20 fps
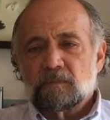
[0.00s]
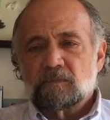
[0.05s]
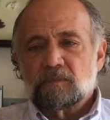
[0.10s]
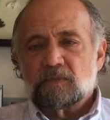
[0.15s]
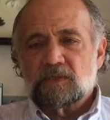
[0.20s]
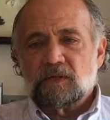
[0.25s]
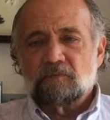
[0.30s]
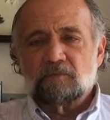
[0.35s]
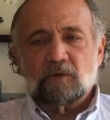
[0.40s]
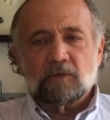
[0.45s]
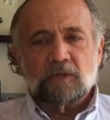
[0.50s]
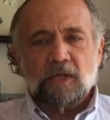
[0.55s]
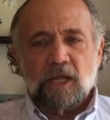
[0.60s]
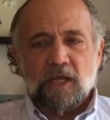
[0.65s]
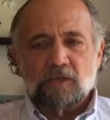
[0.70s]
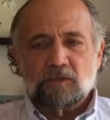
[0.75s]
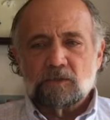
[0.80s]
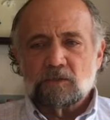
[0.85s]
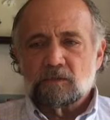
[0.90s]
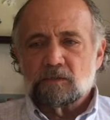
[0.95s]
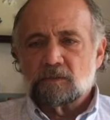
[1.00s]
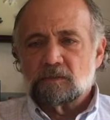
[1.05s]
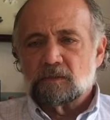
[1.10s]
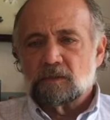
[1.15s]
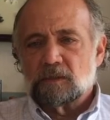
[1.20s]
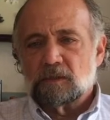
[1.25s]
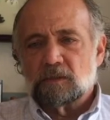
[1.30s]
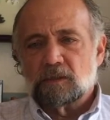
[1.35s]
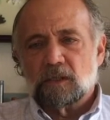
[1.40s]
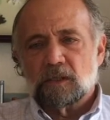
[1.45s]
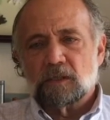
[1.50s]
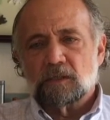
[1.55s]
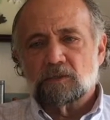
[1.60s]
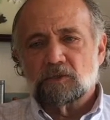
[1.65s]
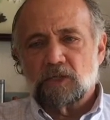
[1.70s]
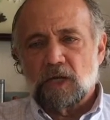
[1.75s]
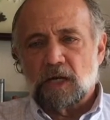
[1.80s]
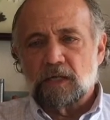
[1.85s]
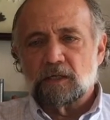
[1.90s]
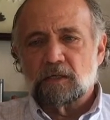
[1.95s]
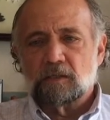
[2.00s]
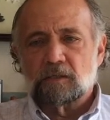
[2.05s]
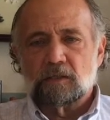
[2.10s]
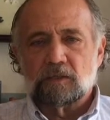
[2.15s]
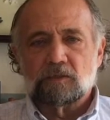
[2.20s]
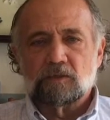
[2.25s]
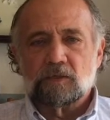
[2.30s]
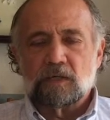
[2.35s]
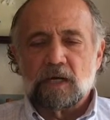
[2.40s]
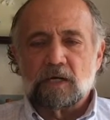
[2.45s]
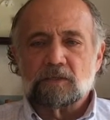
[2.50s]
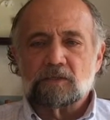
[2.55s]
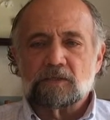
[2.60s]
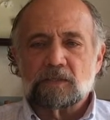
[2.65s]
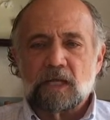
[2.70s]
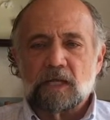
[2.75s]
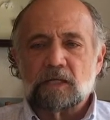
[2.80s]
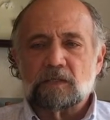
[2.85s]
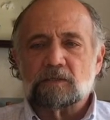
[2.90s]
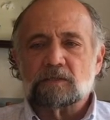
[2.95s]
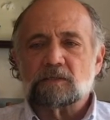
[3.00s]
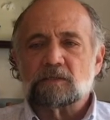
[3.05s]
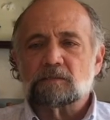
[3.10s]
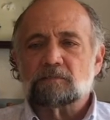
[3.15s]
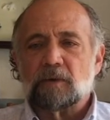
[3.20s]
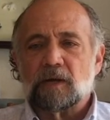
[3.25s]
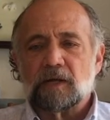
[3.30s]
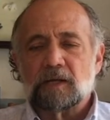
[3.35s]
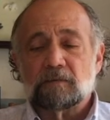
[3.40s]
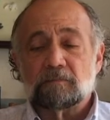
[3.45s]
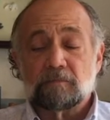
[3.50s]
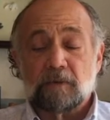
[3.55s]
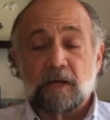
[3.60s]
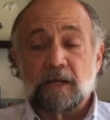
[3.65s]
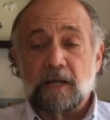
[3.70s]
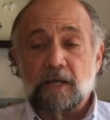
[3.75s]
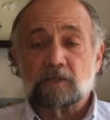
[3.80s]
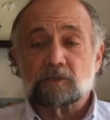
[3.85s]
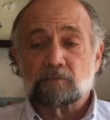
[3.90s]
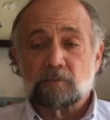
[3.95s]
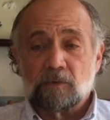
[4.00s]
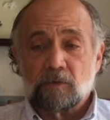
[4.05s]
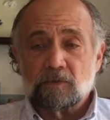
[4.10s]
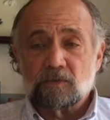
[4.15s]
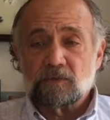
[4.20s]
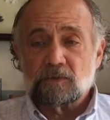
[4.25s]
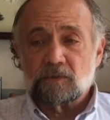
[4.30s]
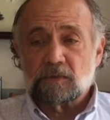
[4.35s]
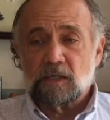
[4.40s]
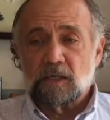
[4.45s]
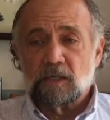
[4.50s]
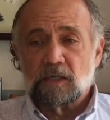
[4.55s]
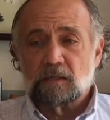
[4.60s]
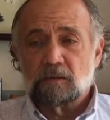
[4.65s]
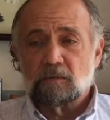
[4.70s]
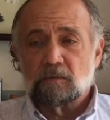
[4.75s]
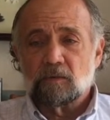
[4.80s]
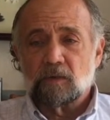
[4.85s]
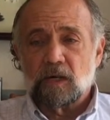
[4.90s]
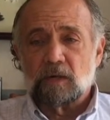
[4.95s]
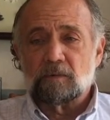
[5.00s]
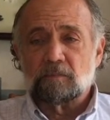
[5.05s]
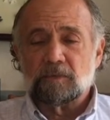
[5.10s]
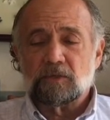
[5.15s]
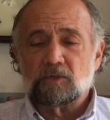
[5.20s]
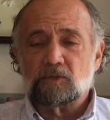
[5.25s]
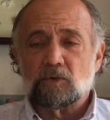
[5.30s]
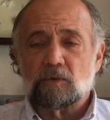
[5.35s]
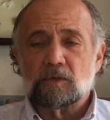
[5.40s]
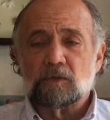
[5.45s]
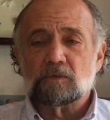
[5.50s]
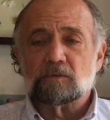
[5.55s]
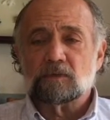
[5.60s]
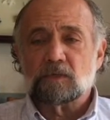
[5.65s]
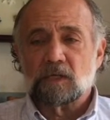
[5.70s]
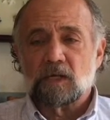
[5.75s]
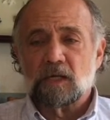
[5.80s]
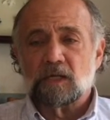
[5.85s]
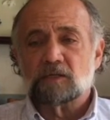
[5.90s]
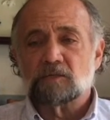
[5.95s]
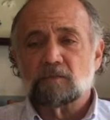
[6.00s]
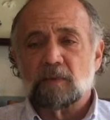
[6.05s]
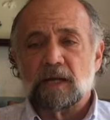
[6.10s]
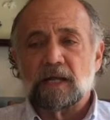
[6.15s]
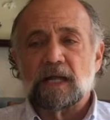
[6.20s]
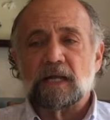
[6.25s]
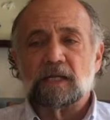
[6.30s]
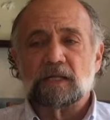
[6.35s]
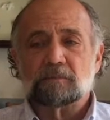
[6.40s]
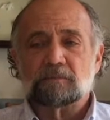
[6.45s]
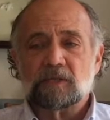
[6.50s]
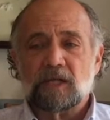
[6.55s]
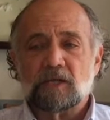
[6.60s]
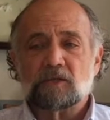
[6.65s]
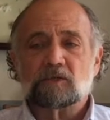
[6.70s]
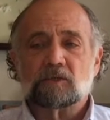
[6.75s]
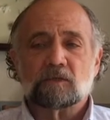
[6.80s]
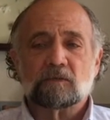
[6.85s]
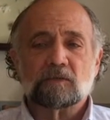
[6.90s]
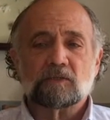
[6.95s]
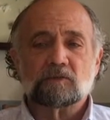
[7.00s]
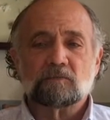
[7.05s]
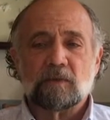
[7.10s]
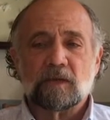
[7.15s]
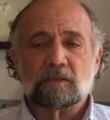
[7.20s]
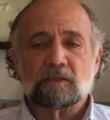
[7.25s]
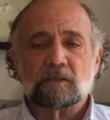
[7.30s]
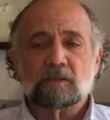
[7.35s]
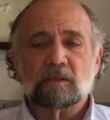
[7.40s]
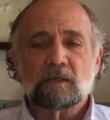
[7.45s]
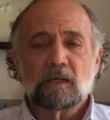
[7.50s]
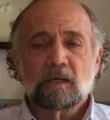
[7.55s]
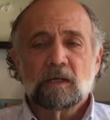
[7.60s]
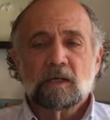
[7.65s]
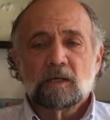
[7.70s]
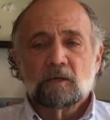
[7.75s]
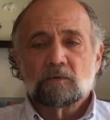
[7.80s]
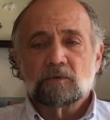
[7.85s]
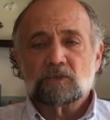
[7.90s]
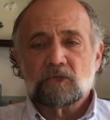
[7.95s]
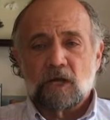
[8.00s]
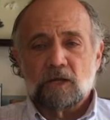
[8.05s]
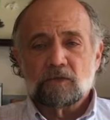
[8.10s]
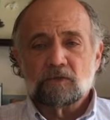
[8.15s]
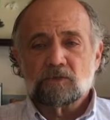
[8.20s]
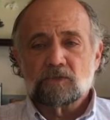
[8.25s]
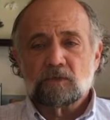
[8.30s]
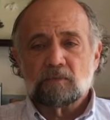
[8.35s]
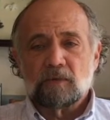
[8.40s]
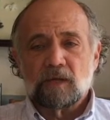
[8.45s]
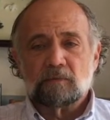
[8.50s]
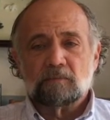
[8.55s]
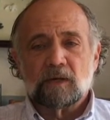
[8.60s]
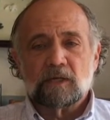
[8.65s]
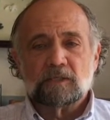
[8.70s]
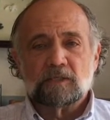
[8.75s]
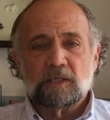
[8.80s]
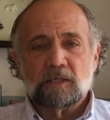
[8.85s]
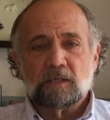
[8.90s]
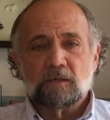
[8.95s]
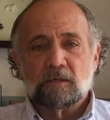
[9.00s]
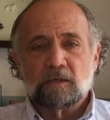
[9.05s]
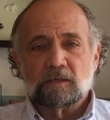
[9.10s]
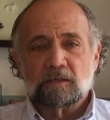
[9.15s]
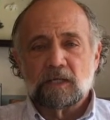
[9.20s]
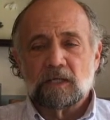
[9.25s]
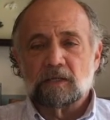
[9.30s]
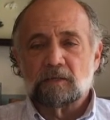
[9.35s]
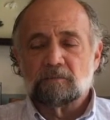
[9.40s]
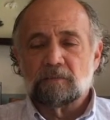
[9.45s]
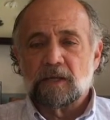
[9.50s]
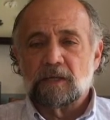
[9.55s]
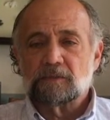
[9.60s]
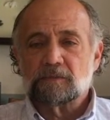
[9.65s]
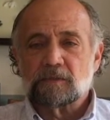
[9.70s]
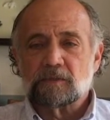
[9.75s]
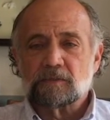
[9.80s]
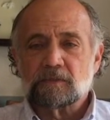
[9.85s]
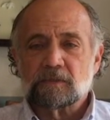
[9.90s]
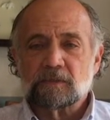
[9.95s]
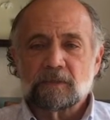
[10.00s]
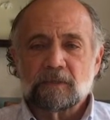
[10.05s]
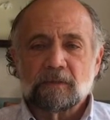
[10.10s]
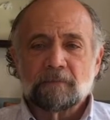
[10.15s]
several occasions in China and in the United States by experts, and what I will be showing you today is my adaptation of this method, which I use to make my tea on a daily basis.